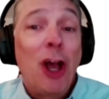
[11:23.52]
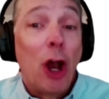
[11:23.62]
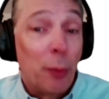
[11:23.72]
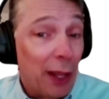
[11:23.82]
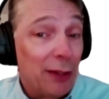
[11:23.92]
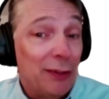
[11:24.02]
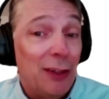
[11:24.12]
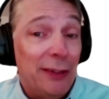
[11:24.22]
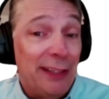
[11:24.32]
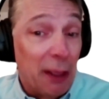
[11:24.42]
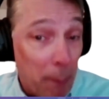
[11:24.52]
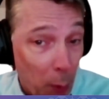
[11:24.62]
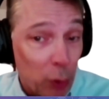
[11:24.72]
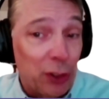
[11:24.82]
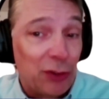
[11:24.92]
around the
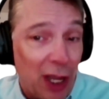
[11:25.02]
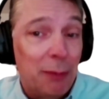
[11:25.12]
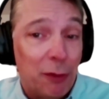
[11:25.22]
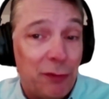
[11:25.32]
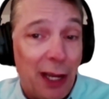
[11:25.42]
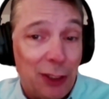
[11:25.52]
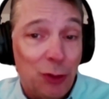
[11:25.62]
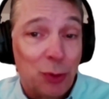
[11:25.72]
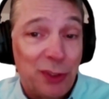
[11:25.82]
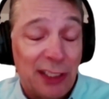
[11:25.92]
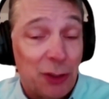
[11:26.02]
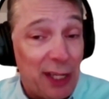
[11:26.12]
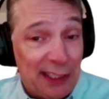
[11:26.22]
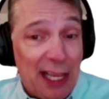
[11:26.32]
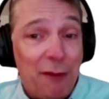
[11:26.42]
important time of diagnosis. So
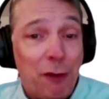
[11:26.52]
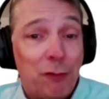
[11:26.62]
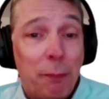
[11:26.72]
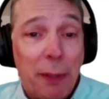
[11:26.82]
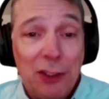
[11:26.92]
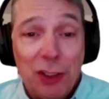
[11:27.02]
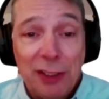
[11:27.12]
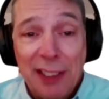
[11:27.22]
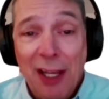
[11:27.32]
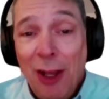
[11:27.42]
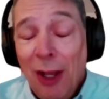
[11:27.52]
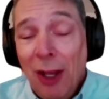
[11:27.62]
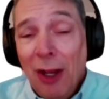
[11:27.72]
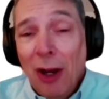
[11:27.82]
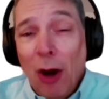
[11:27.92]
that's half of the patients.
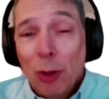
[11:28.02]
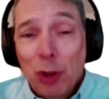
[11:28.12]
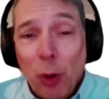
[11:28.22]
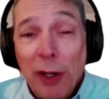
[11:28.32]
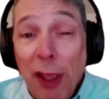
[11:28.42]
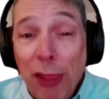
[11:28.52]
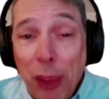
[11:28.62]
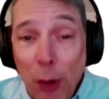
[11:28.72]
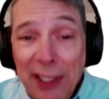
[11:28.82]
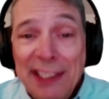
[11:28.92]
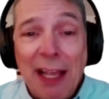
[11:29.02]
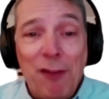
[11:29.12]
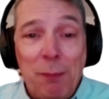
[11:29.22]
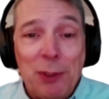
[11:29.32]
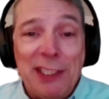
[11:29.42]
Also, only
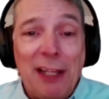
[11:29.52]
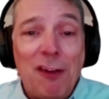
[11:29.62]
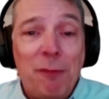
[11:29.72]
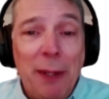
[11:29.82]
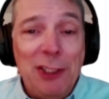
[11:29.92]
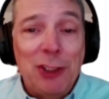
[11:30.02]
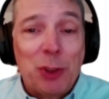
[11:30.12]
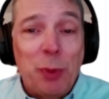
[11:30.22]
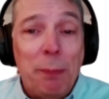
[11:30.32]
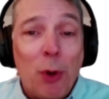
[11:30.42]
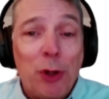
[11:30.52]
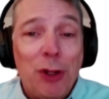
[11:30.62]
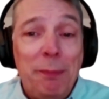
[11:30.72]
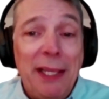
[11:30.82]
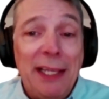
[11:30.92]
37% of patients
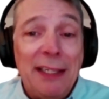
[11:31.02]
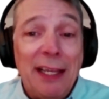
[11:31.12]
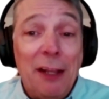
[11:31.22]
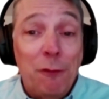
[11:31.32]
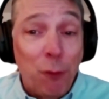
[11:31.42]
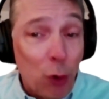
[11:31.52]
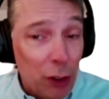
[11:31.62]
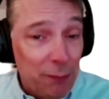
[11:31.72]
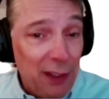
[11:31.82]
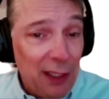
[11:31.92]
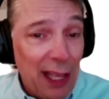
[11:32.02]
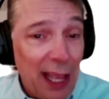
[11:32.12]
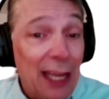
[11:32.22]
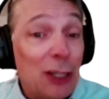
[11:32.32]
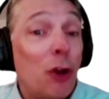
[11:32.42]
reported being informed
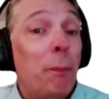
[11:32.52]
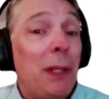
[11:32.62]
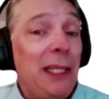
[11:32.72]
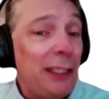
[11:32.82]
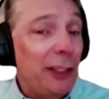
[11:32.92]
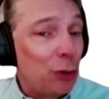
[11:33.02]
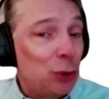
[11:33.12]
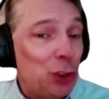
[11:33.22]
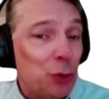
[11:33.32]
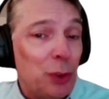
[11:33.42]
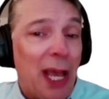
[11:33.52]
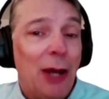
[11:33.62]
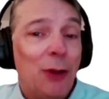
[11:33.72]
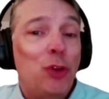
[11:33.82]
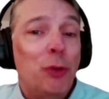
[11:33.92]
and completely understood
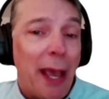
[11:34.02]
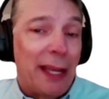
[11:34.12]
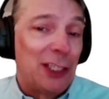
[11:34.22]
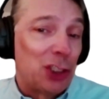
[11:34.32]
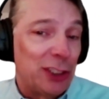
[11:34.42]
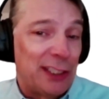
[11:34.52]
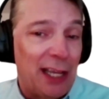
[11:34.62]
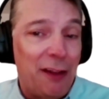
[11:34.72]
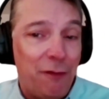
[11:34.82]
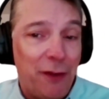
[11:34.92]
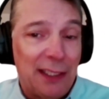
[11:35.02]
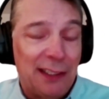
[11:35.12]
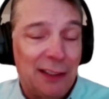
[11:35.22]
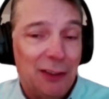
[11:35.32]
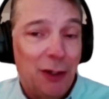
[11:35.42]
how to manage the side
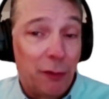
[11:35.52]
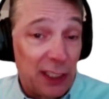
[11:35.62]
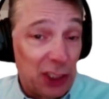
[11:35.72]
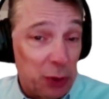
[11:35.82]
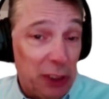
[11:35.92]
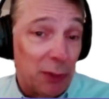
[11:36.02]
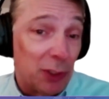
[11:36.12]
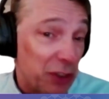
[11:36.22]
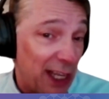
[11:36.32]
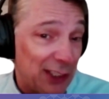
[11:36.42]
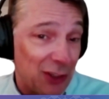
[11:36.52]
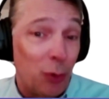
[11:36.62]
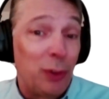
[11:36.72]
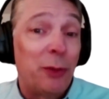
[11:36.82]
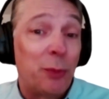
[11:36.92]
effects of their treatment. So that's
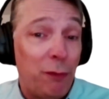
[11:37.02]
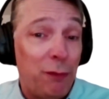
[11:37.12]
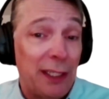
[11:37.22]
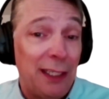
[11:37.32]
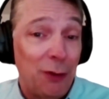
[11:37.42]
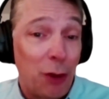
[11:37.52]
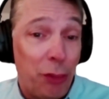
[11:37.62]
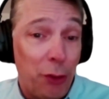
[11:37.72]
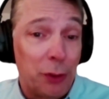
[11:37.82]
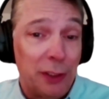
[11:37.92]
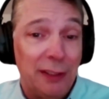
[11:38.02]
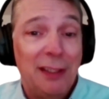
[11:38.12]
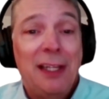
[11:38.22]
only roughly a third.